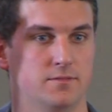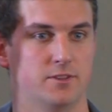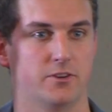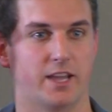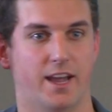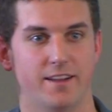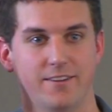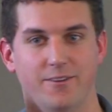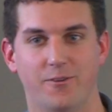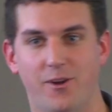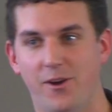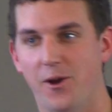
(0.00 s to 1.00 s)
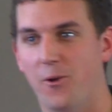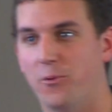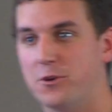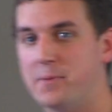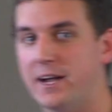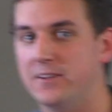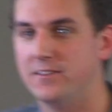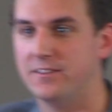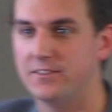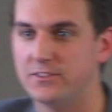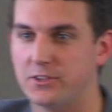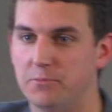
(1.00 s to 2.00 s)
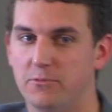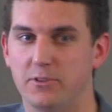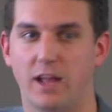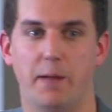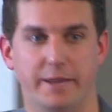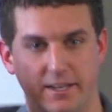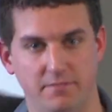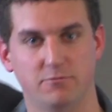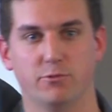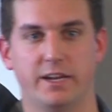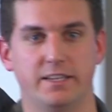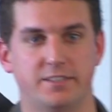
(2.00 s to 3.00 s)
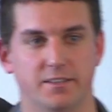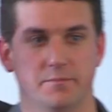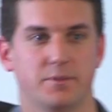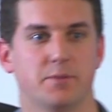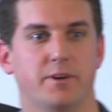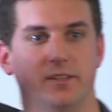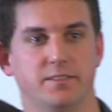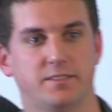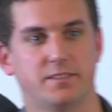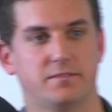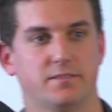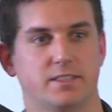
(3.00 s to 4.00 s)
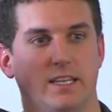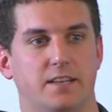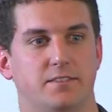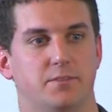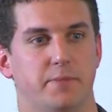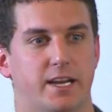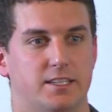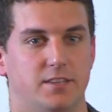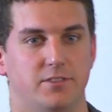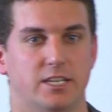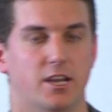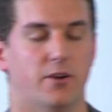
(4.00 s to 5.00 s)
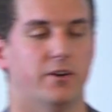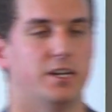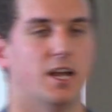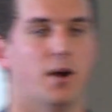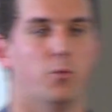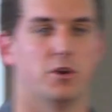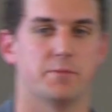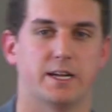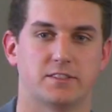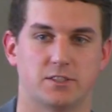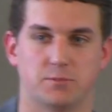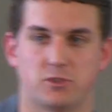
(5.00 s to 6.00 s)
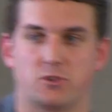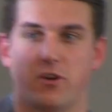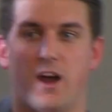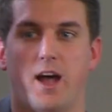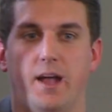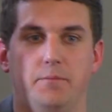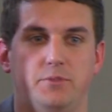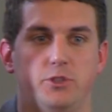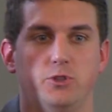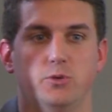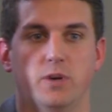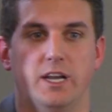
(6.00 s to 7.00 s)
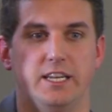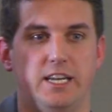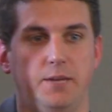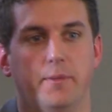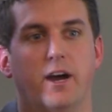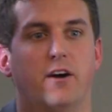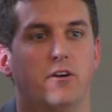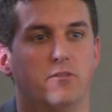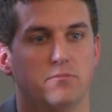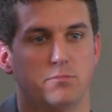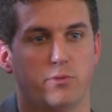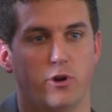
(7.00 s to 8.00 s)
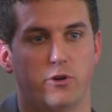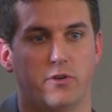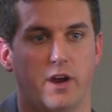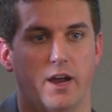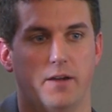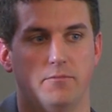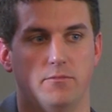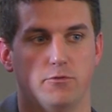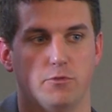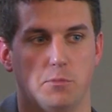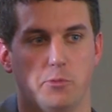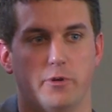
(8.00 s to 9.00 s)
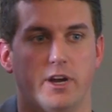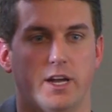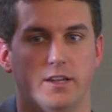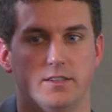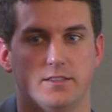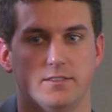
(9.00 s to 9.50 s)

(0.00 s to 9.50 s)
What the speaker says: Okay. What about, raise them. Come on, let's get some activity going. What about subscribe to an email program from a brand?